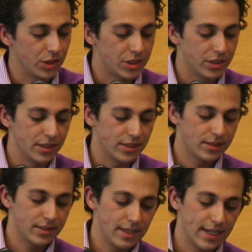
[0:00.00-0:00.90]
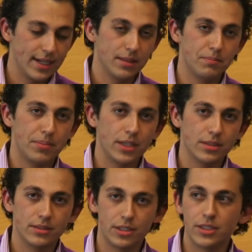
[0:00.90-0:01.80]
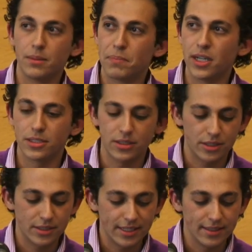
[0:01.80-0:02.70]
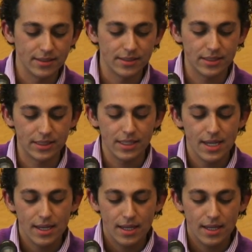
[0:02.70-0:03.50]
which is that but there is a budgetary tendency